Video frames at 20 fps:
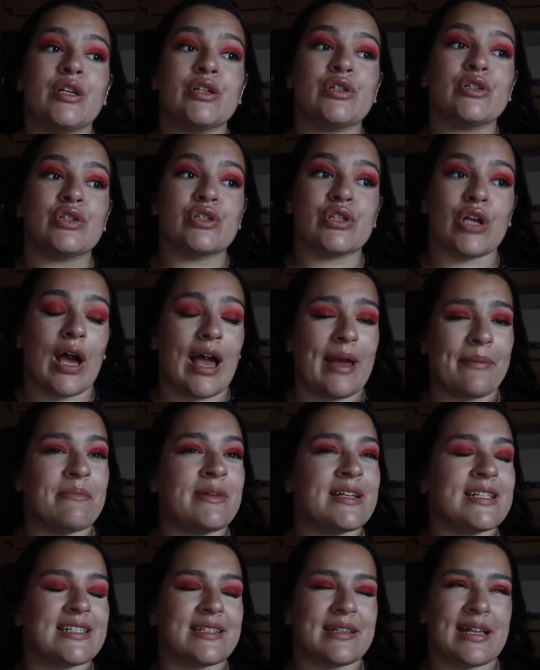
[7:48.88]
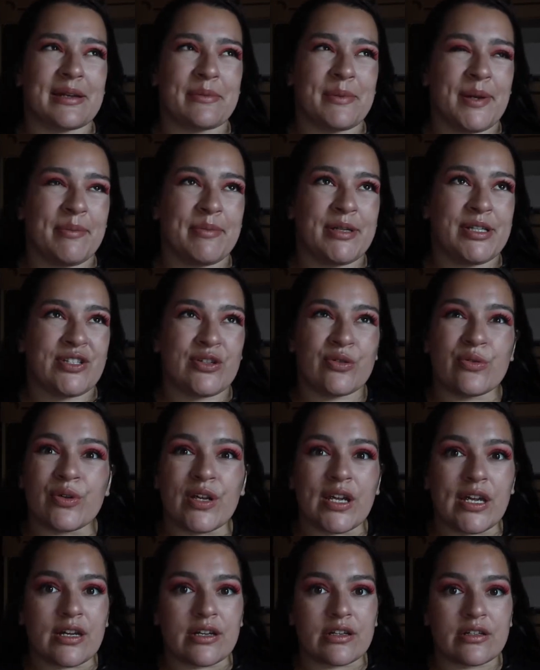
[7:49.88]
so I missed like maybe 2
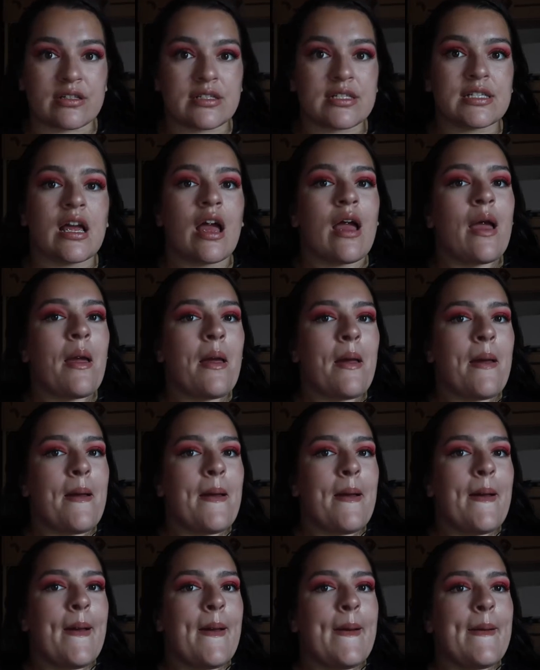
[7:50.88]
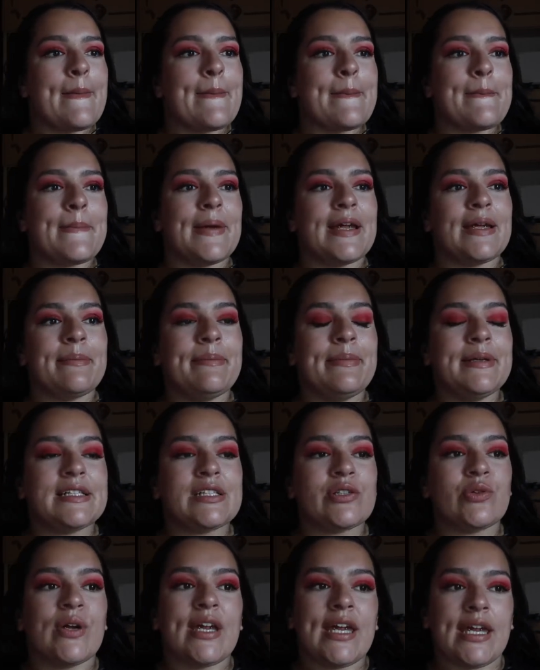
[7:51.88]
years in
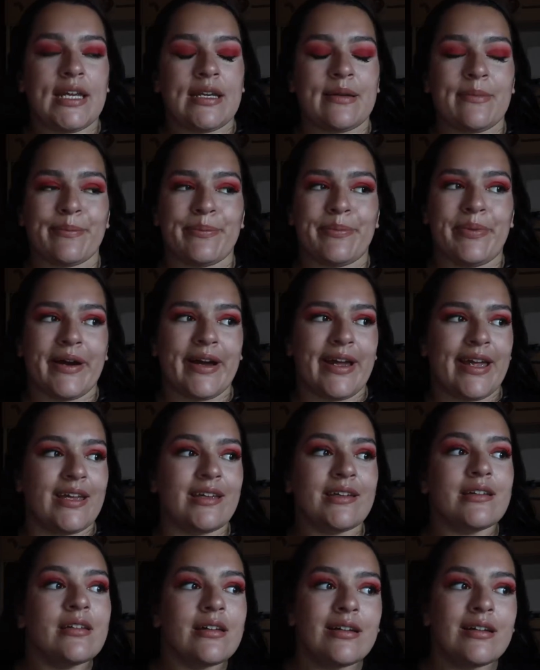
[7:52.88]
between, but